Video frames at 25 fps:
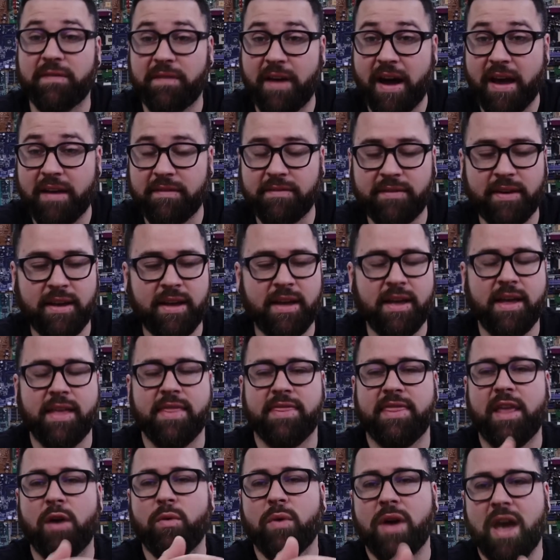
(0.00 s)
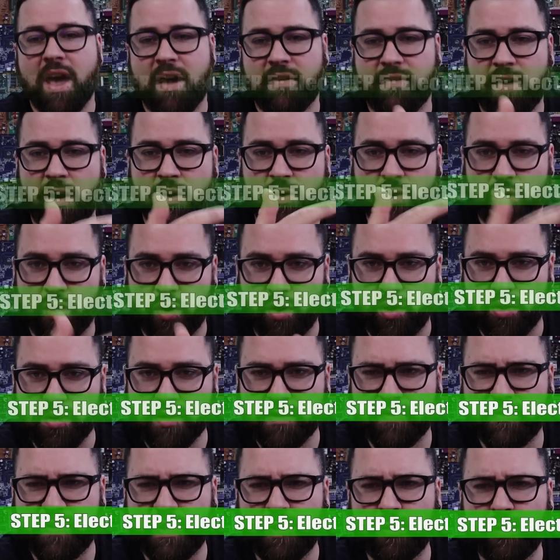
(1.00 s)
5, now we have our
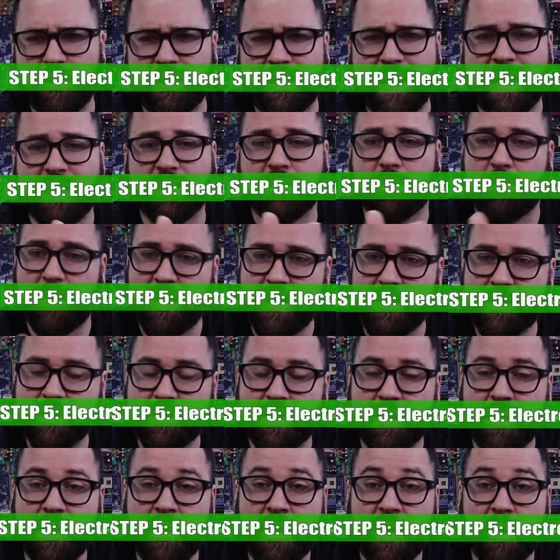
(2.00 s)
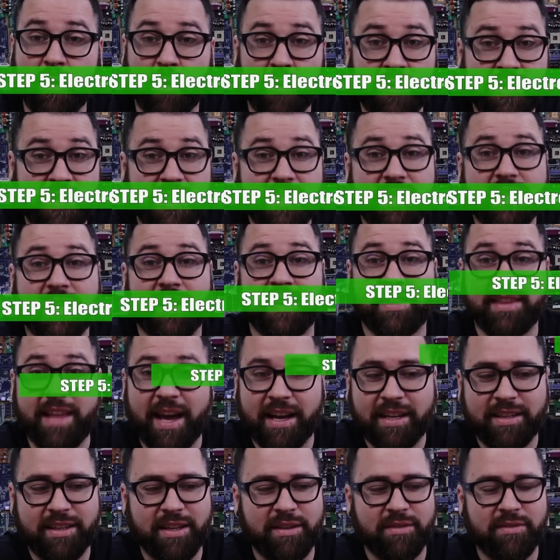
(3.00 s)
holes filled with that paste, which is
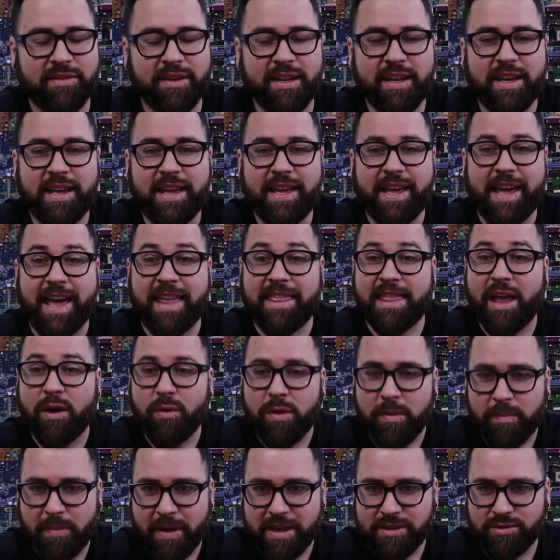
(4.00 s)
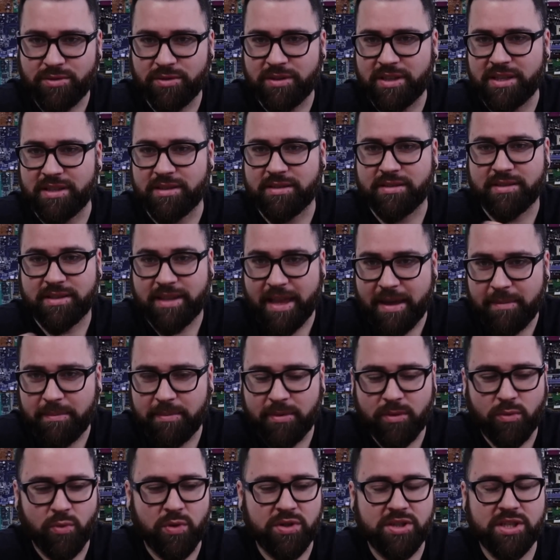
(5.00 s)
conductive. And now we pass to this
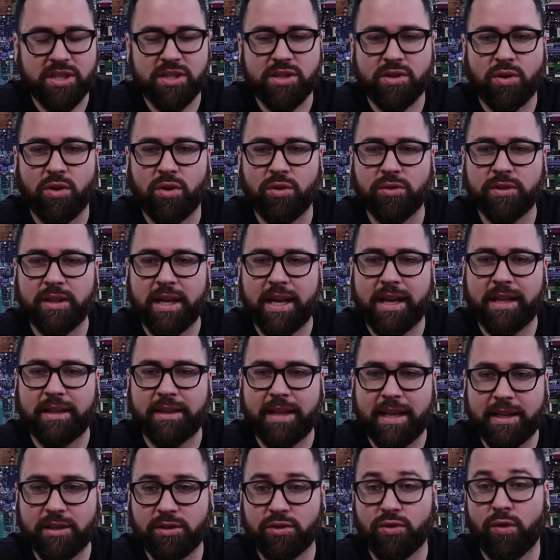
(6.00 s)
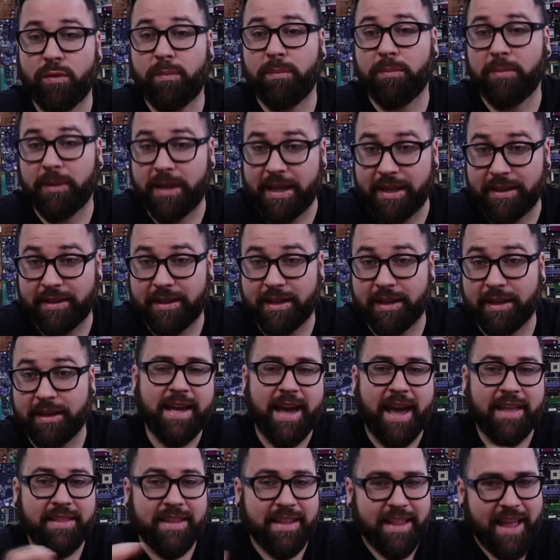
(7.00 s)
step, which is called electroplating.
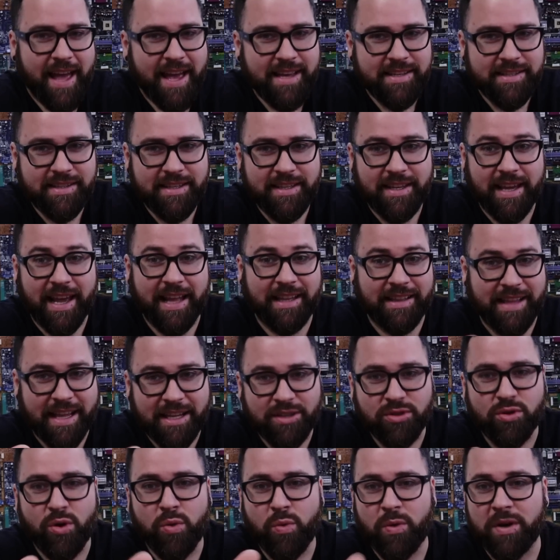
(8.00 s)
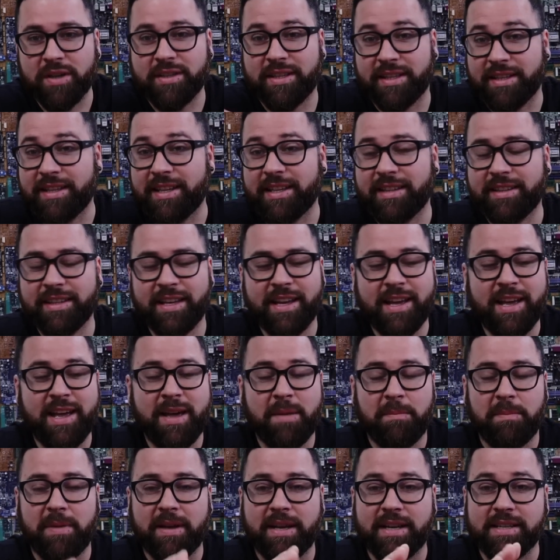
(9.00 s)
And it has the electro word in it
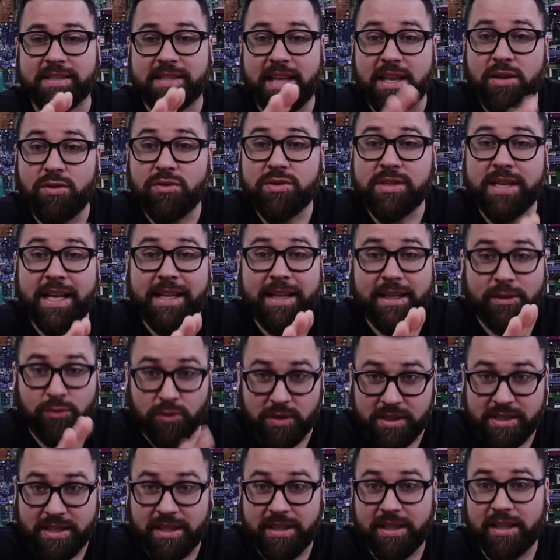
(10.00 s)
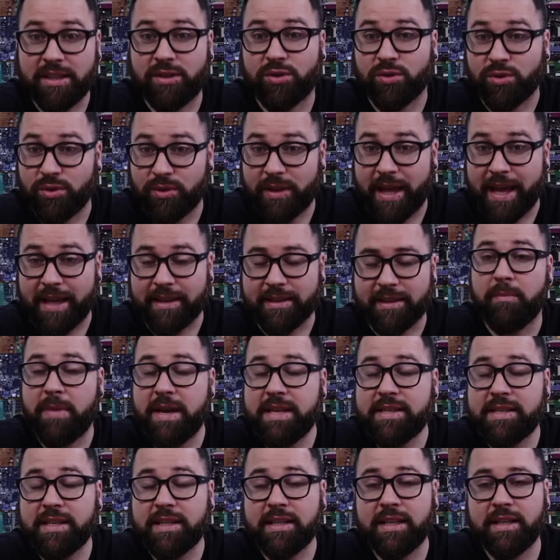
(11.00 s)
because they use electricity to do that.
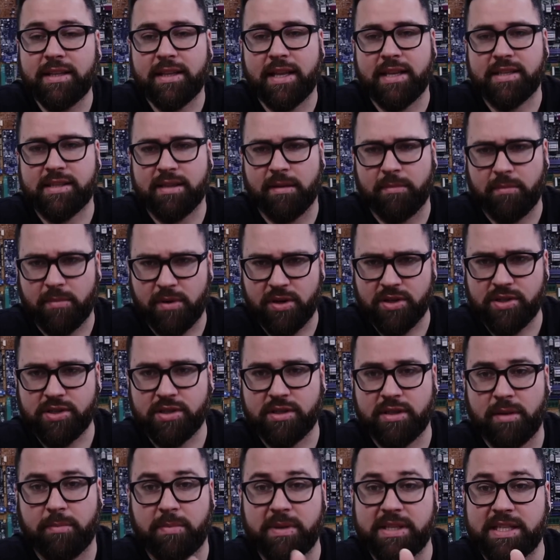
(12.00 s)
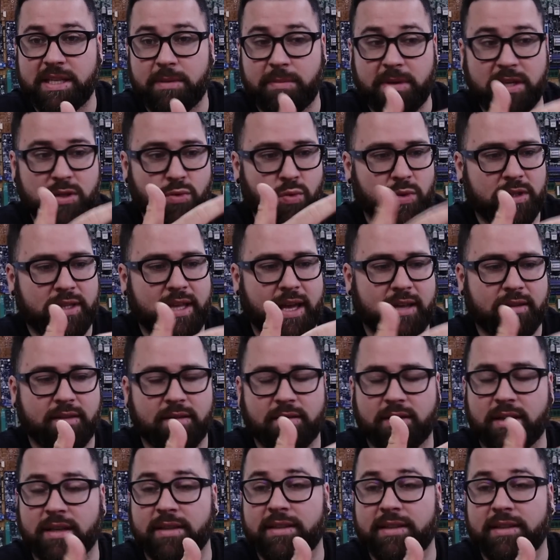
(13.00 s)
Basically, they submerge the PCBs with that